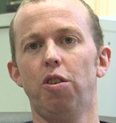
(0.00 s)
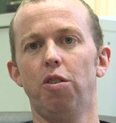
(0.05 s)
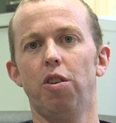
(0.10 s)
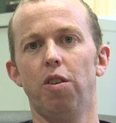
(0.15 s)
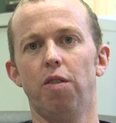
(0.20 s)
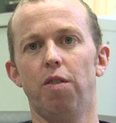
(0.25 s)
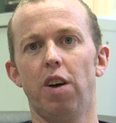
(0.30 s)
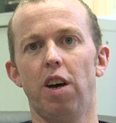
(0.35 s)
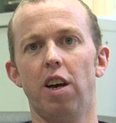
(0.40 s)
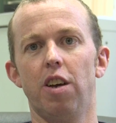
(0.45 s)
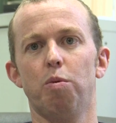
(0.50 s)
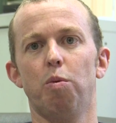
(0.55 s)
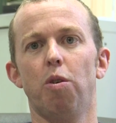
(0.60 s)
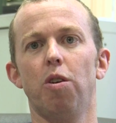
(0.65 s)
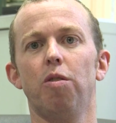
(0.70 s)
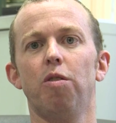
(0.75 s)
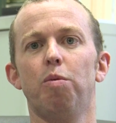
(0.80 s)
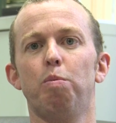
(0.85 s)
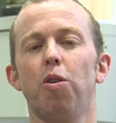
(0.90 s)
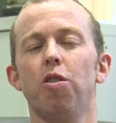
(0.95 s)
universe,
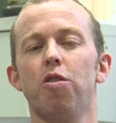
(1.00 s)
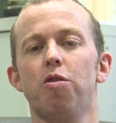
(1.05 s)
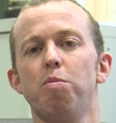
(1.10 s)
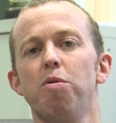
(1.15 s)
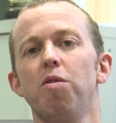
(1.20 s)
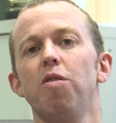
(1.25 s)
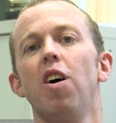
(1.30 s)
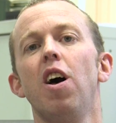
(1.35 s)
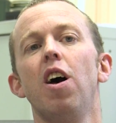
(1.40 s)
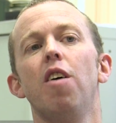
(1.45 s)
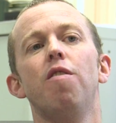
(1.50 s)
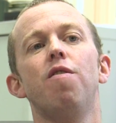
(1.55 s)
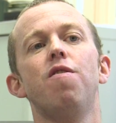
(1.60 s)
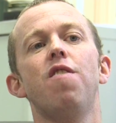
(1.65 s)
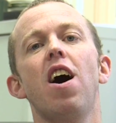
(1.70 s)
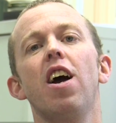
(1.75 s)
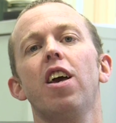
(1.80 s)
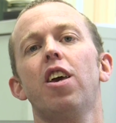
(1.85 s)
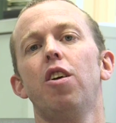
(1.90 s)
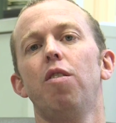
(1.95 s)
one possible
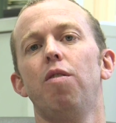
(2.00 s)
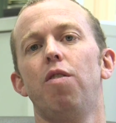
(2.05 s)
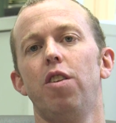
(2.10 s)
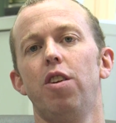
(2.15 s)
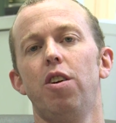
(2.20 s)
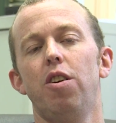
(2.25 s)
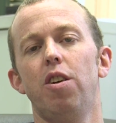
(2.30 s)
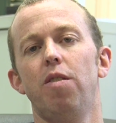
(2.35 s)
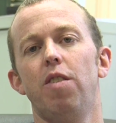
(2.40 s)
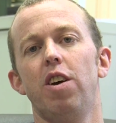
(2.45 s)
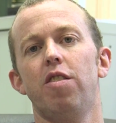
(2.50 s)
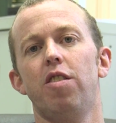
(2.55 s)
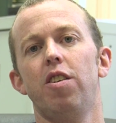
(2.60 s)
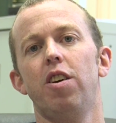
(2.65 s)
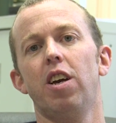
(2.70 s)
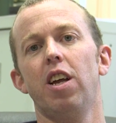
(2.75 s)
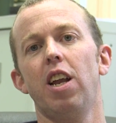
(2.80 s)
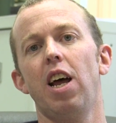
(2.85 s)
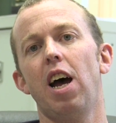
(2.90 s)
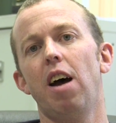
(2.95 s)
vacuum for the universe that
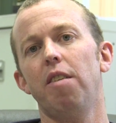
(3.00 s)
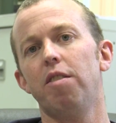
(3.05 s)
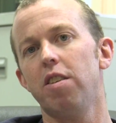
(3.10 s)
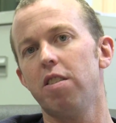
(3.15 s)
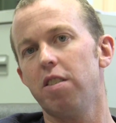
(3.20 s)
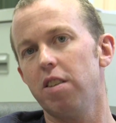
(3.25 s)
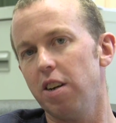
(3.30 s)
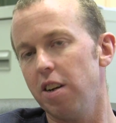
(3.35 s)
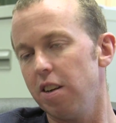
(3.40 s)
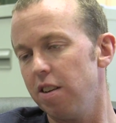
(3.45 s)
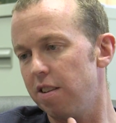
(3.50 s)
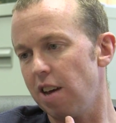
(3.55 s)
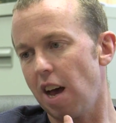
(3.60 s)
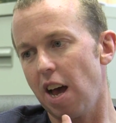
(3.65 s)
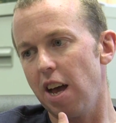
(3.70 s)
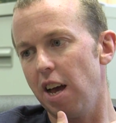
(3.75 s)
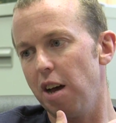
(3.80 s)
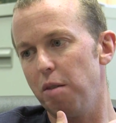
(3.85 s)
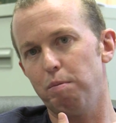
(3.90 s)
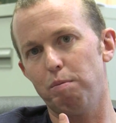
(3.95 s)
you can have. There's an
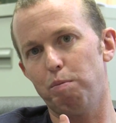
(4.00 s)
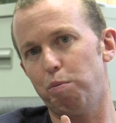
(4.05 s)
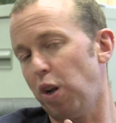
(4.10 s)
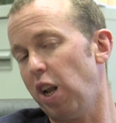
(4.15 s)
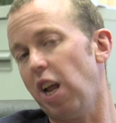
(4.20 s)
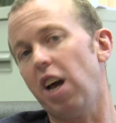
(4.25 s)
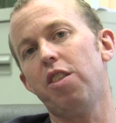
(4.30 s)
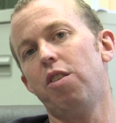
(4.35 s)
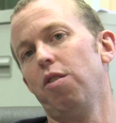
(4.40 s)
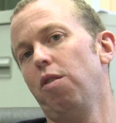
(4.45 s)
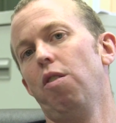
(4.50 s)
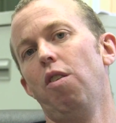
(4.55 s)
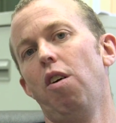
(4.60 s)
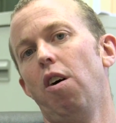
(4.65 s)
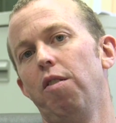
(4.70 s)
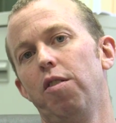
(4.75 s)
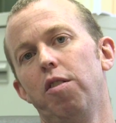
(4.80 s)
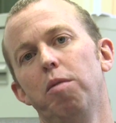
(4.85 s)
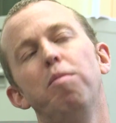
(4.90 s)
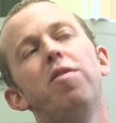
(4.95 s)
entire plethora
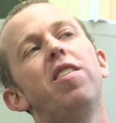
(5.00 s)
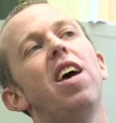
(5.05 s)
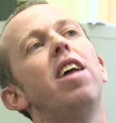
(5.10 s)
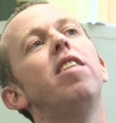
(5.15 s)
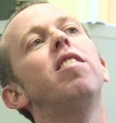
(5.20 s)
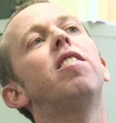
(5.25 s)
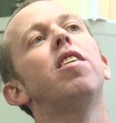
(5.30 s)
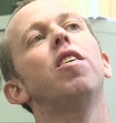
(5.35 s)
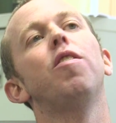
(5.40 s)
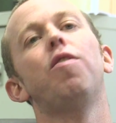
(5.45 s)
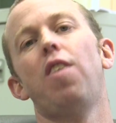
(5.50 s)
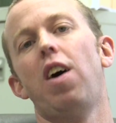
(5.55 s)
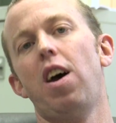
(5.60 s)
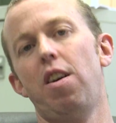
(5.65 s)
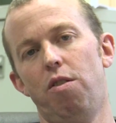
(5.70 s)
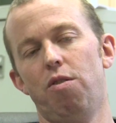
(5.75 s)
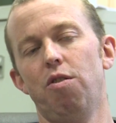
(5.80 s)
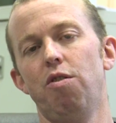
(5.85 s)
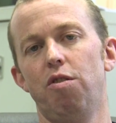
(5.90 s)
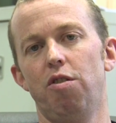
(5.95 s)
of them, 10 to the
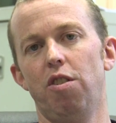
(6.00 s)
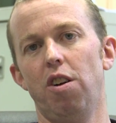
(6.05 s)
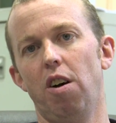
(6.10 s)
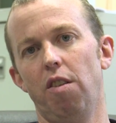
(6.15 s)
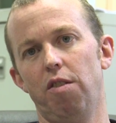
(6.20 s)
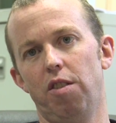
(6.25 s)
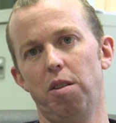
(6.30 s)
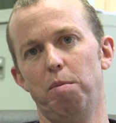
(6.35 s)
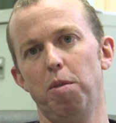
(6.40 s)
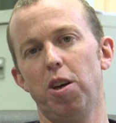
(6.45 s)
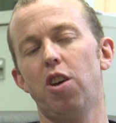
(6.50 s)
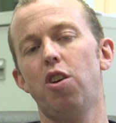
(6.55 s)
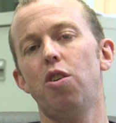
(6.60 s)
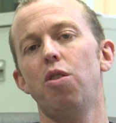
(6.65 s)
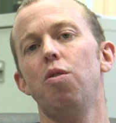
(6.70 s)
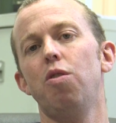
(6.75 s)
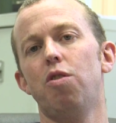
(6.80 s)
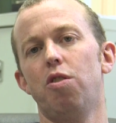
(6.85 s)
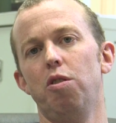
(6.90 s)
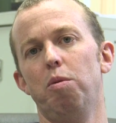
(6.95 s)
500 of them, a
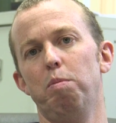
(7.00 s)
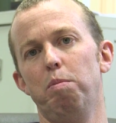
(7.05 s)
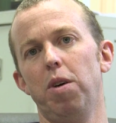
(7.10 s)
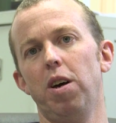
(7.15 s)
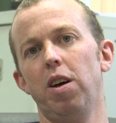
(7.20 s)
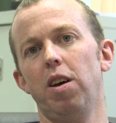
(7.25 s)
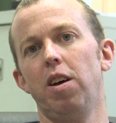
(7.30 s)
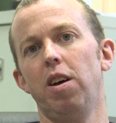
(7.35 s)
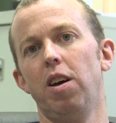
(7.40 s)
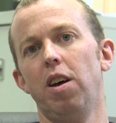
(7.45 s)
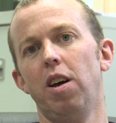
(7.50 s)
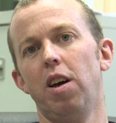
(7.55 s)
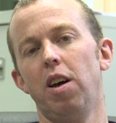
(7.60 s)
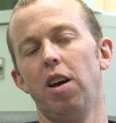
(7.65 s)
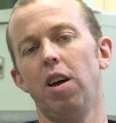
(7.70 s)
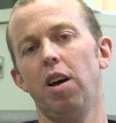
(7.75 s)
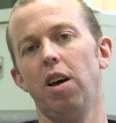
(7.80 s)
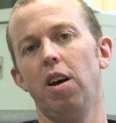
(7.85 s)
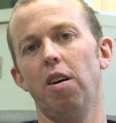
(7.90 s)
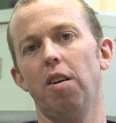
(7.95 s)
huge number.
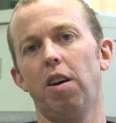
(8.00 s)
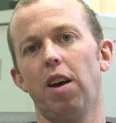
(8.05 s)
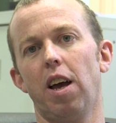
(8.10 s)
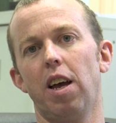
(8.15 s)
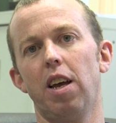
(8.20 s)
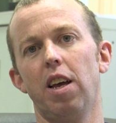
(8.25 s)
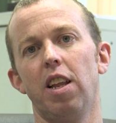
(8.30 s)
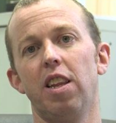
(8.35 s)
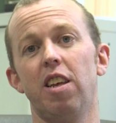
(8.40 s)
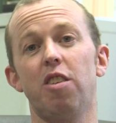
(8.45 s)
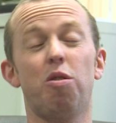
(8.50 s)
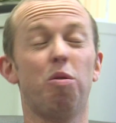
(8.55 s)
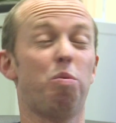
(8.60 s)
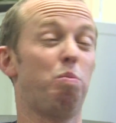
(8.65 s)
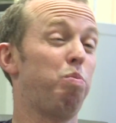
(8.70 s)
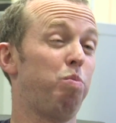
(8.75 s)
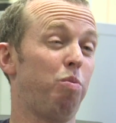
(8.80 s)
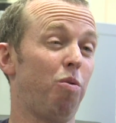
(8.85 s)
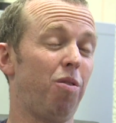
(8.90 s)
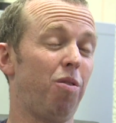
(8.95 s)
Okay, this is